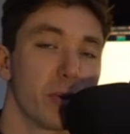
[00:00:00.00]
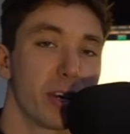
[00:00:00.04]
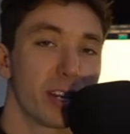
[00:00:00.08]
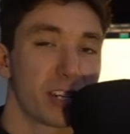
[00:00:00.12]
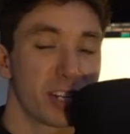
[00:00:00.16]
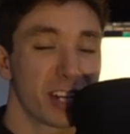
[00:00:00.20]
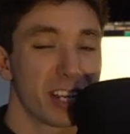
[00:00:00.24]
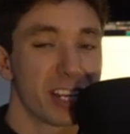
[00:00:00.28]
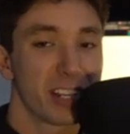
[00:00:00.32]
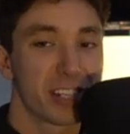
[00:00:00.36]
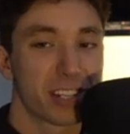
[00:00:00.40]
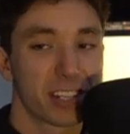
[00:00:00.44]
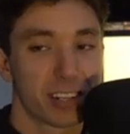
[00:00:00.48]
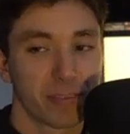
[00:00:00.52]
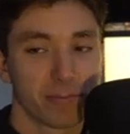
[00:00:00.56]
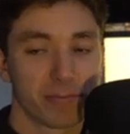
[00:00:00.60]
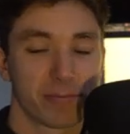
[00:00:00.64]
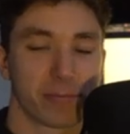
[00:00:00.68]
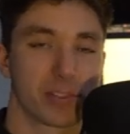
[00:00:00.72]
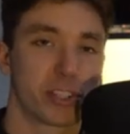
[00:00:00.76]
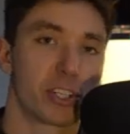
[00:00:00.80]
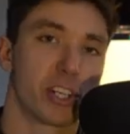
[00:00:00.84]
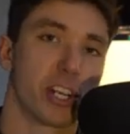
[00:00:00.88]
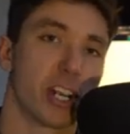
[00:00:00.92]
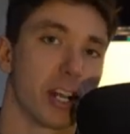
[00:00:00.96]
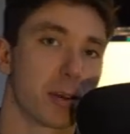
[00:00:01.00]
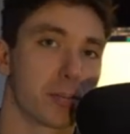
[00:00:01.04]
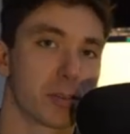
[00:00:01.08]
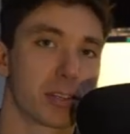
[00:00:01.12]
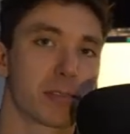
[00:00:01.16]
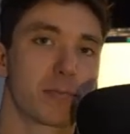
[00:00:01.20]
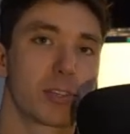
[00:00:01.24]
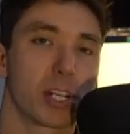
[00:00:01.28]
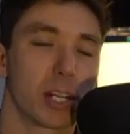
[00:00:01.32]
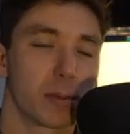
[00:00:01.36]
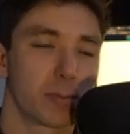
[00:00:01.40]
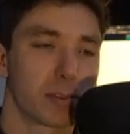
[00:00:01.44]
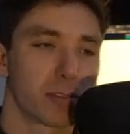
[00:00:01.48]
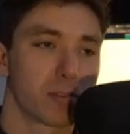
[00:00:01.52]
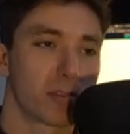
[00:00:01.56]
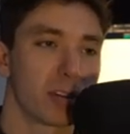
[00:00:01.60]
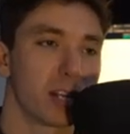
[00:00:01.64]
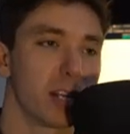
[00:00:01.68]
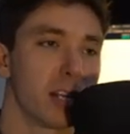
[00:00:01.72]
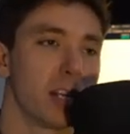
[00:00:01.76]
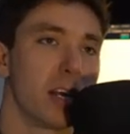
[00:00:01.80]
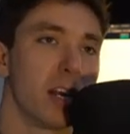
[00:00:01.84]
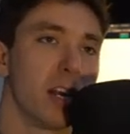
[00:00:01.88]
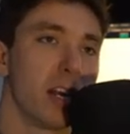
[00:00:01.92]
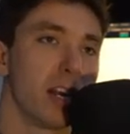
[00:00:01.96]
which is chin-ups. Chin-ups are
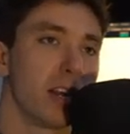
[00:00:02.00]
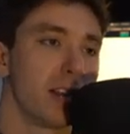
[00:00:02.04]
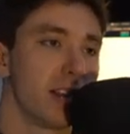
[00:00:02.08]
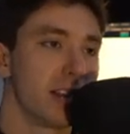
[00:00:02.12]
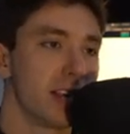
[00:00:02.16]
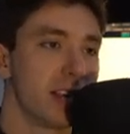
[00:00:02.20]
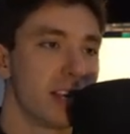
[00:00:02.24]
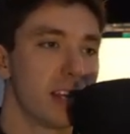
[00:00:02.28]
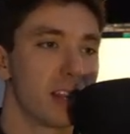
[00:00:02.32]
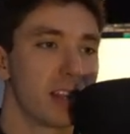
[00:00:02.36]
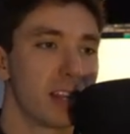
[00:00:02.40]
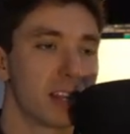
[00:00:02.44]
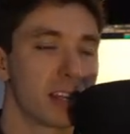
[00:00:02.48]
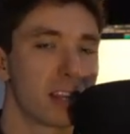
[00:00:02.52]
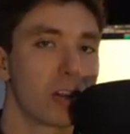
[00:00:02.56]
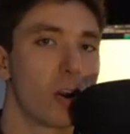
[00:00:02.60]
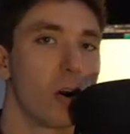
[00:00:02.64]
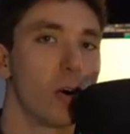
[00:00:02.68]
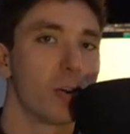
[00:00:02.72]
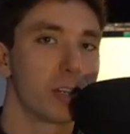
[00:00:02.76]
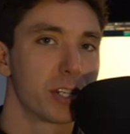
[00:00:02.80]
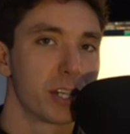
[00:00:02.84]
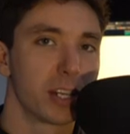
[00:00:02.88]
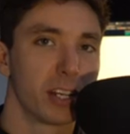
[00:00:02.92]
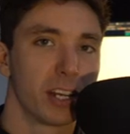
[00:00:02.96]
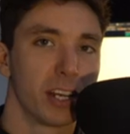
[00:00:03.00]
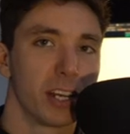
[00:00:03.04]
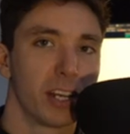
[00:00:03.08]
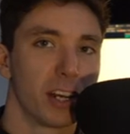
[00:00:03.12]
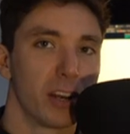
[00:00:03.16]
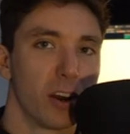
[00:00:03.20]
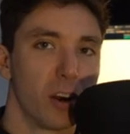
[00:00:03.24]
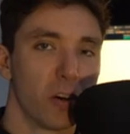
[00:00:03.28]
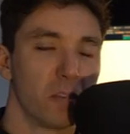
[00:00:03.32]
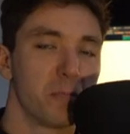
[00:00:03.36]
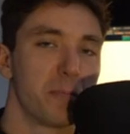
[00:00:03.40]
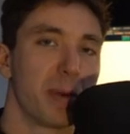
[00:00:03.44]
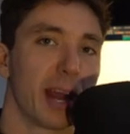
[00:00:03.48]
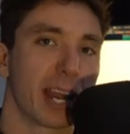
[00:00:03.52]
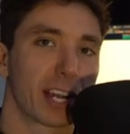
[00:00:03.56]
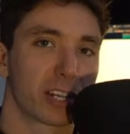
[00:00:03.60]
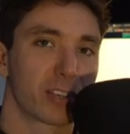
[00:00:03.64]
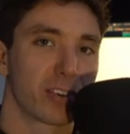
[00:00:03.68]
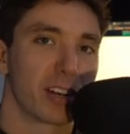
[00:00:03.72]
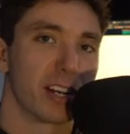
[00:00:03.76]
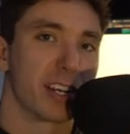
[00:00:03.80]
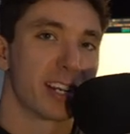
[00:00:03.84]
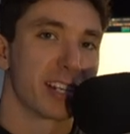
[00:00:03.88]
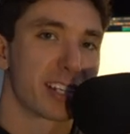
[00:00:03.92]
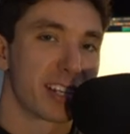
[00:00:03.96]
really the god of back
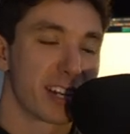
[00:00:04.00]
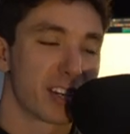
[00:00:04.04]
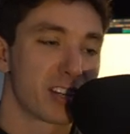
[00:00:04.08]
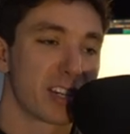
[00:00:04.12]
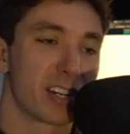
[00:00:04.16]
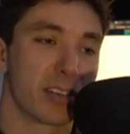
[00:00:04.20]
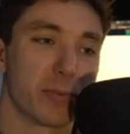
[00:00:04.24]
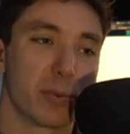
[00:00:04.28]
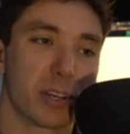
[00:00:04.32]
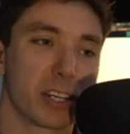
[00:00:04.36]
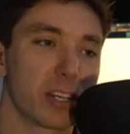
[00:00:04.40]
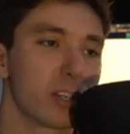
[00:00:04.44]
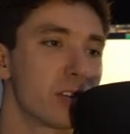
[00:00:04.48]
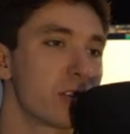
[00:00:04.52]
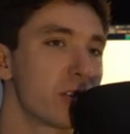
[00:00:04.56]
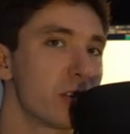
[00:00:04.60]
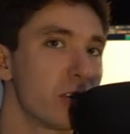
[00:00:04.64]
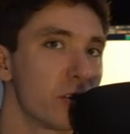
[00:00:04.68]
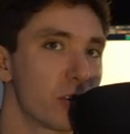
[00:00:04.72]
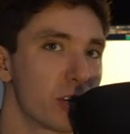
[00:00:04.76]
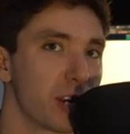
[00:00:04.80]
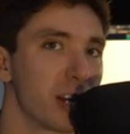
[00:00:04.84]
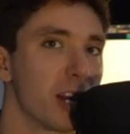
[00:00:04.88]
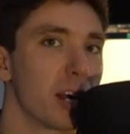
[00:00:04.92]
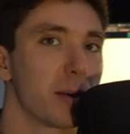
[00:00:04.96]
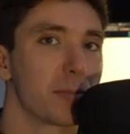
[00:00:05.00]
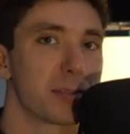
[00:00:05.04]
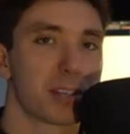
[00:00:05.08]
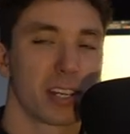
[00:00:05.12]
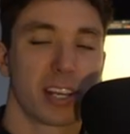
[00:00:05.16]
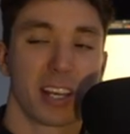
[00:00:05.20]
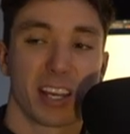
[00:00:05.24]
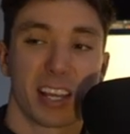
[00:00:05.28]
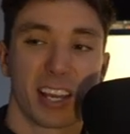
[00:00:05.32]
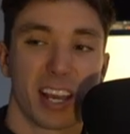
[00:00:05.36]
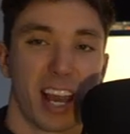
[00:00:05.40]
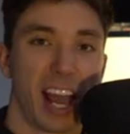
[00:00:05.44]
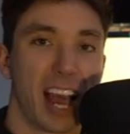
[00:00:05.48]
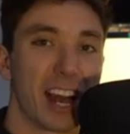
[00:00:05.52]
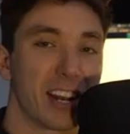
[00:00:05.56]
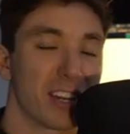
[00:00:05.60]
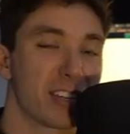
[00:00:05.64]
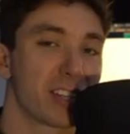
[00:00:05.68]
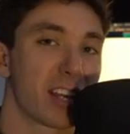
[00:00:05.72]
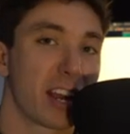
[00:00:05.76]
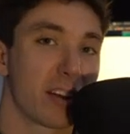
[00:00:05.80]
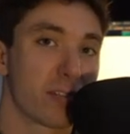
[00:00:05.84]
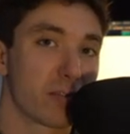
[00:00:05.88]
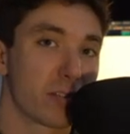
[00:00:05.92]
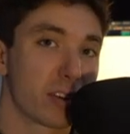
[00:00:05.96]
training, essentially. We could just do chin-ups and
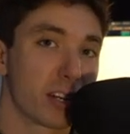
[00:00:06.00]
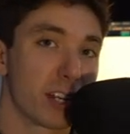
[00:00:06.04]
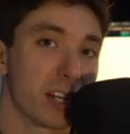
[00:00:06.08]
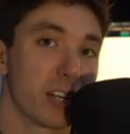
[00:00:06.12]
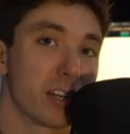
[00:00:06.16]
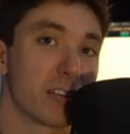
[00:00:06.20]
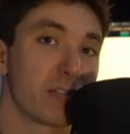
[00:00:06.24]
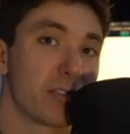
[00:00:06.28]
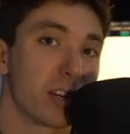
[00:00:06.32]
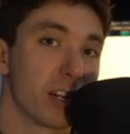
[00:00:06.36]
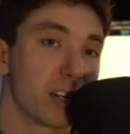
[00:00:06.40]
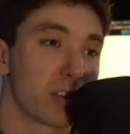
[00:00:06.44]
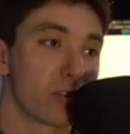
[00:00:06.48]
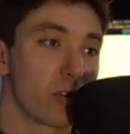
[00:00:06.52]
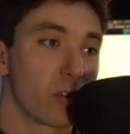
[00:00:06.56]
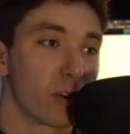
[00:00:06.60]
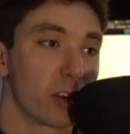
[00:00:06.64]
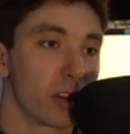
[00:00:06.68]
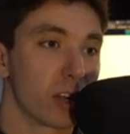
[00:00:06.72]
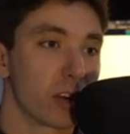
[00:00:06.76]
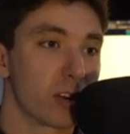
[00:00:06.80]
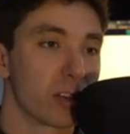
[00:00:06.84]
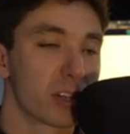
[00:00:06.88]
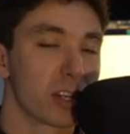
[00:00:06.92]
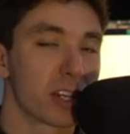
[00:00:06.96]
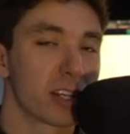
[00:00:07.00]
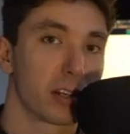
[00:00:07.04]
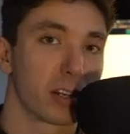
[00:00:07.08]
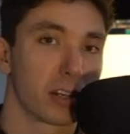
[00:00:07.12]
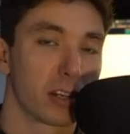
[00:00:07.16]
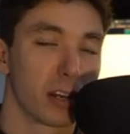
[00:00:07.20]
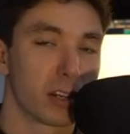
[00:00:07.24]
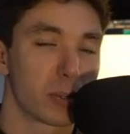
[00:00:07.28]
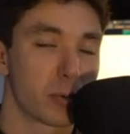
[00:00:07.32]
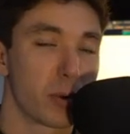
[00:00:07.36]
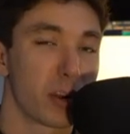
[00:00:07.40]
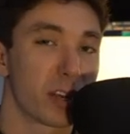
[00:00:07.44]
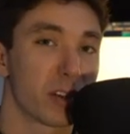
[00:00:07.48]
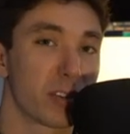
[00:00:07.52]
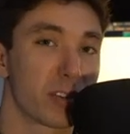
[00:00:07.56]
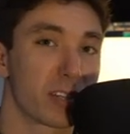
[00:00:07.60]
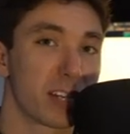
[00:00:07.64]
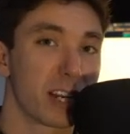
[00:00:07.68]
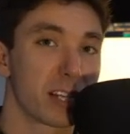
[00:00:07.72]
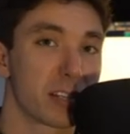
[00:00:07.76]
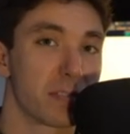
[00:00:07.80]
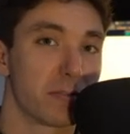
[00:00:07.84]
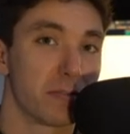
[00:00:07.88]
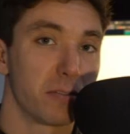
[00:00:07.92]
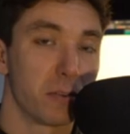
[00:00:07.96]
just get really, really strong at those. I was working on
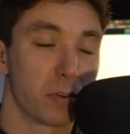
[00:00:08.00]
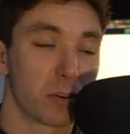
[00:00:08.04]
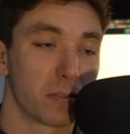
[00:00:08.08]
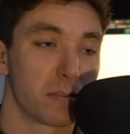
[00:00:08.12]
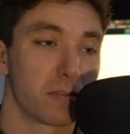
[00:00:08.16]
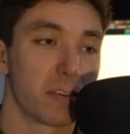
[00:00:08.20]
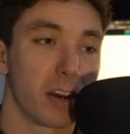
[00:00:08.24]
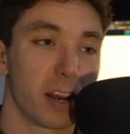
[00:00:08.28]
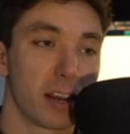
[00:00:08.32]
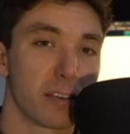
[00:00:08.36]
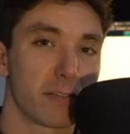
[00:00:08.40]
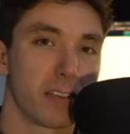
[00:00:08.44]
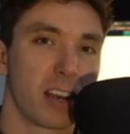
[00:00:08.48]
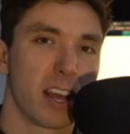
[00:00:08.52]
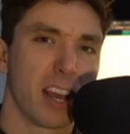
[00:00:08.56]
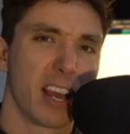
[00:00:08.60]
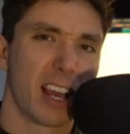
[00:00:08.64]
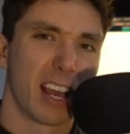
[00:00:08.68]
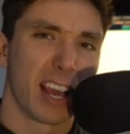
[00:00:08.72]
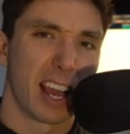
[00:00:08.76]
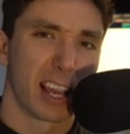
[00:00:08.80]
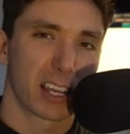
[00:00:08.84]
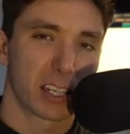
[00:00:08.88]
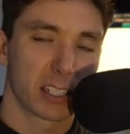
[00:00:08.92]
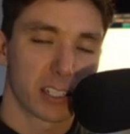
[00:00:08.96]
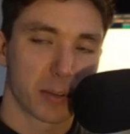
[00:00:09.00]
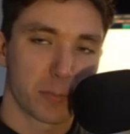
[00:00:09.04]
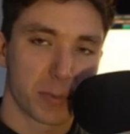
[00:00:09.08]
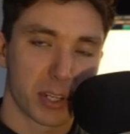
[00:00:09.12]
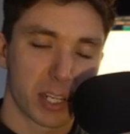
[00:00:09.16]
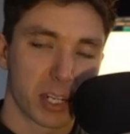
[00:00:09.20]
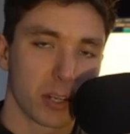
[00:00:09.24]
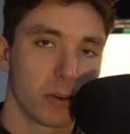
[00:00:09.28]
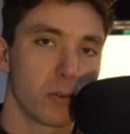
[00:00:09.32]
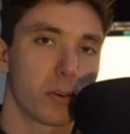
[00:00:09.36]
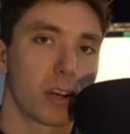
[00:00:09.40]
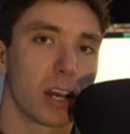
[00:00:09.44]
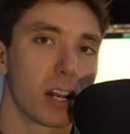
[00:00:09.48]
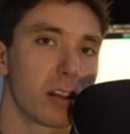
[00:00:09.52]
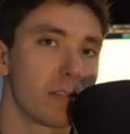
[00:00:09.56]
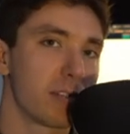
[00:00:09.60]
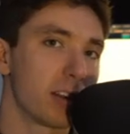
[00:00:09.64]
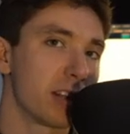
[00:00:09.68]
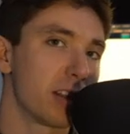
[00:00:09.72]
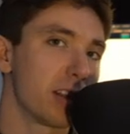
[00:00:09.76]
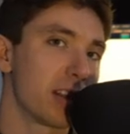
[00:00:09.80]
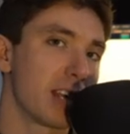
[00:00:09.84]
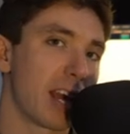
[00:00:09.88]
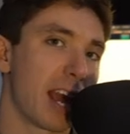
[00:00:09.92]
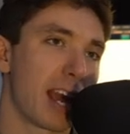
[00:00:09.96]
sets of 4 to 5, and because I'm still kind of
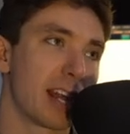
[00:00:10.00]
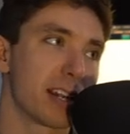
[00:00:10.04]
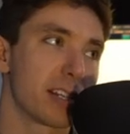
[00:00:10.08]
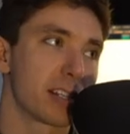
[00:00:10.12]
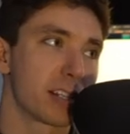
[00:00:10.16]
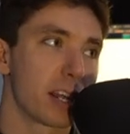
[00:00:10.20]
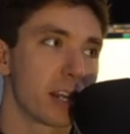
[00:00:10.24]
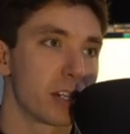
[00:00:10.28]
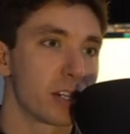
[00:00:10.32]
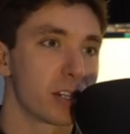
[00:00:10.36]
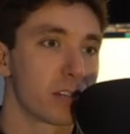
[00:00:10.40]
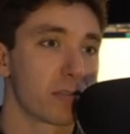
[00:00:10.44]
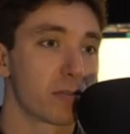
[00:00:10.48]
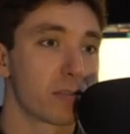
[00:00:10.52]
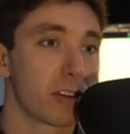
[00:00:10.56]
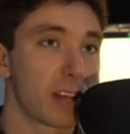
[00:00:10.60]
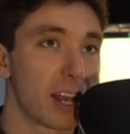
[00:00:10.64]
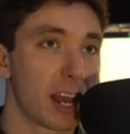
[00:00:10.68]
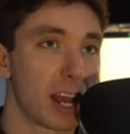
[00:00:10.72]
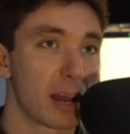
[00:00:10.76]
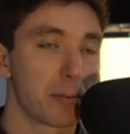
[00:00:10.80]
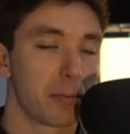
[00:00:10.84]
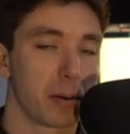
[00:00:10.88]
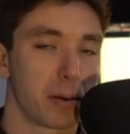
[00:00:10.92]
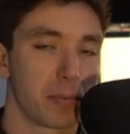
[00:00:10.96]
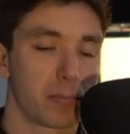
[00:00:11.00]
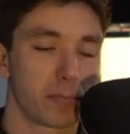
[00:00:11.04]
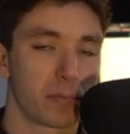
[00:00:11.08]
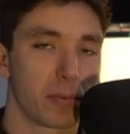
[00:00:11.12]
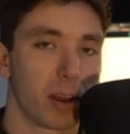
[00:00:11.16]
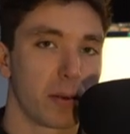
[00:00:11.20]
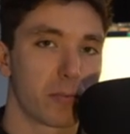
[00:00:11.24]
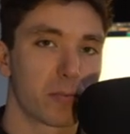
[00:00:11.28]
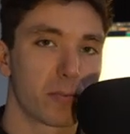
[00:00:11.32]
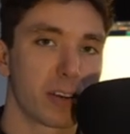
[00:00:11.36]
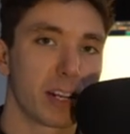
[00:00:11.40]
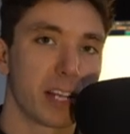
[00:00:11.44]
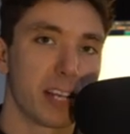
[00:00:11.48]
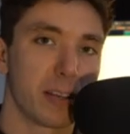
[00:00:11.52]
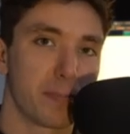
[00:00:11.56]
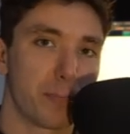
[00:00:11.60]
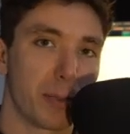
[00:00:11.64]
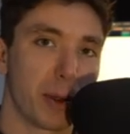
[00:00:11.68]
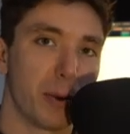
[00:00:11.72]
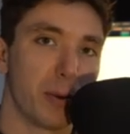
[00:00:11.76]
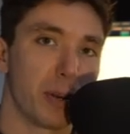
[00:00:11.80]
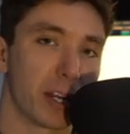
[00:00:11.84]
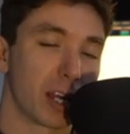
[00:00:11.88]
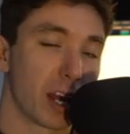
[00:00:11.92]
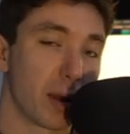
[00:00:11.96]
in the end stages of rehab, I'm really
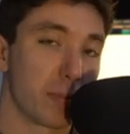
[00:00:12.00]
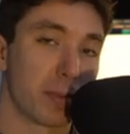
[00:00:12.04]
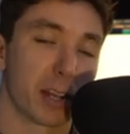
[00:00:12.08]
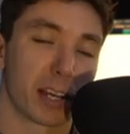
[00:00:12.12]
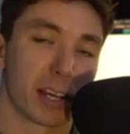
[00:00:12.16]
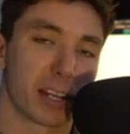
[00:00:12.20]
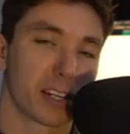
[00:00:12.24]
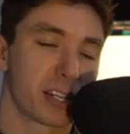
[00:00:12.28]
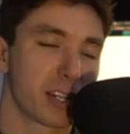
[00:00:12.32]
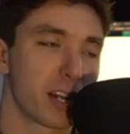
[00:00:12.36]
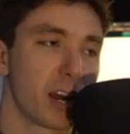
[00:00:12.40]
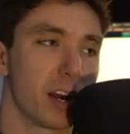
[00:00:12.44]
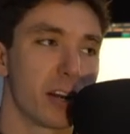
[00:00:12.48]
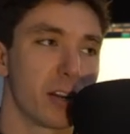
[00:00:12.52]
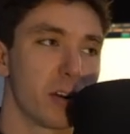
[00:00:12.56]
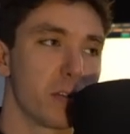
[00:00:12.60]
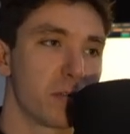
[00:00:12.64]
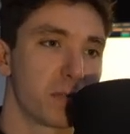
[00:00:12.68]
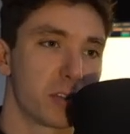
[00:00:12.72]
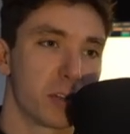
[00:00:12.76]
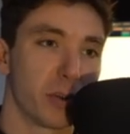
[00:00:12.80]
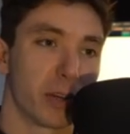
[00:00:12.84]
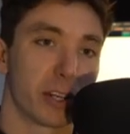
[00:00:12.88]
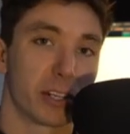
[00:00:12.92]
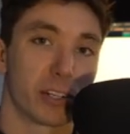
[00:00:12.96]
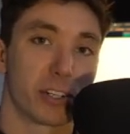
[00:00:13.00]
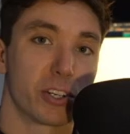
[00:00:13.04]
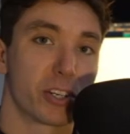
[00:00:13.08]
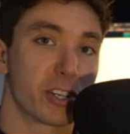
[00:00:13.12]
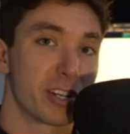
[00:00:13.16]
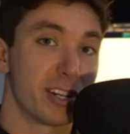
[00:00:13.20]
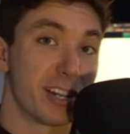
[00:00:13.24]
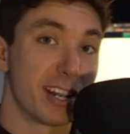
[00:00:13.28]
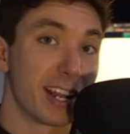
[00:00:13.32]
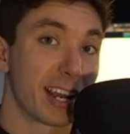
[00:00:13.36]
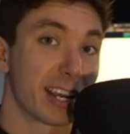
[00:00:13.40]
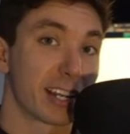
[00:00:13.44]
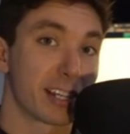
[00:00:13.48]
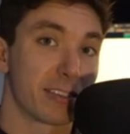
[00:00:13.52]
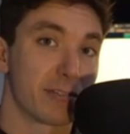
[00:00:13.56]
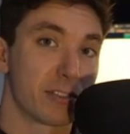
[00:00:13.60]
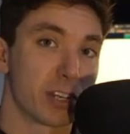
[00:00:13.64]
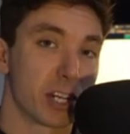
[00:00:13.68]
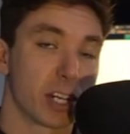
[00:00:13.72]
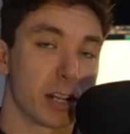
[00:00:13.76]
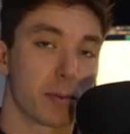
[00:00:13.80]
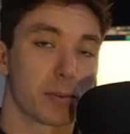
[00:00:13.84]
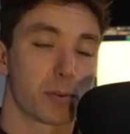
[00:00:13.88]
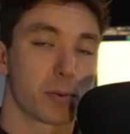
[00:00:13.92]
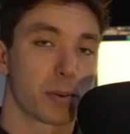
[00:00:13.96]
building up. Like, I started off doing just negative
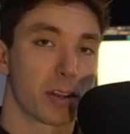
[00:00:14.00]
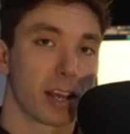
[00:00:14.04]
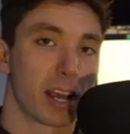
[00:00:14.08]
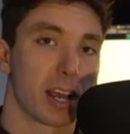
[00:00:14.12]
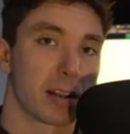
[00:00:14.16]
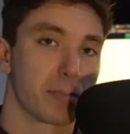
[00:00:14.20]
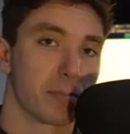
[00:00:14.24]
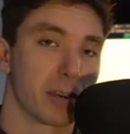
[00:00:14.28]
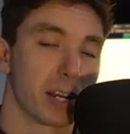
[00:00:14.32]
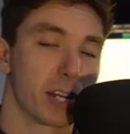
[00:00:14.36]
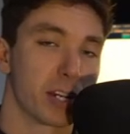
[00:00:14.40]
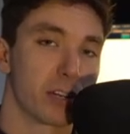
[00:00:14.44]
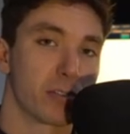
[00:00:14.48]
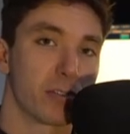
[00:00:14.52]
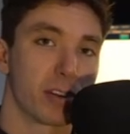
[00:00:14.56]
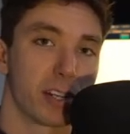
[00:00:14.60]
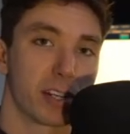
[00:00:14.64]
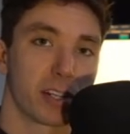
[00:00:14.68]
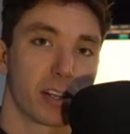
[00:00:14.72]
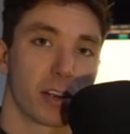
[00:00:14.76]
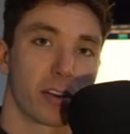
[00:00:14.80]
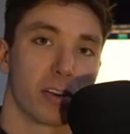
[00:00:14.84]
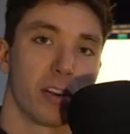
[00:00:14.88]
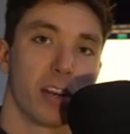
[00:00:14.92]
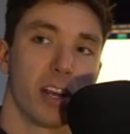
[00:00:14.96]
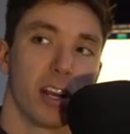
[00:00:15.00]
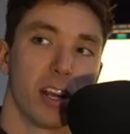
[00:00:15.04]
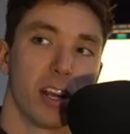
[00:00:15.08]
chin-ups when I had my injury, so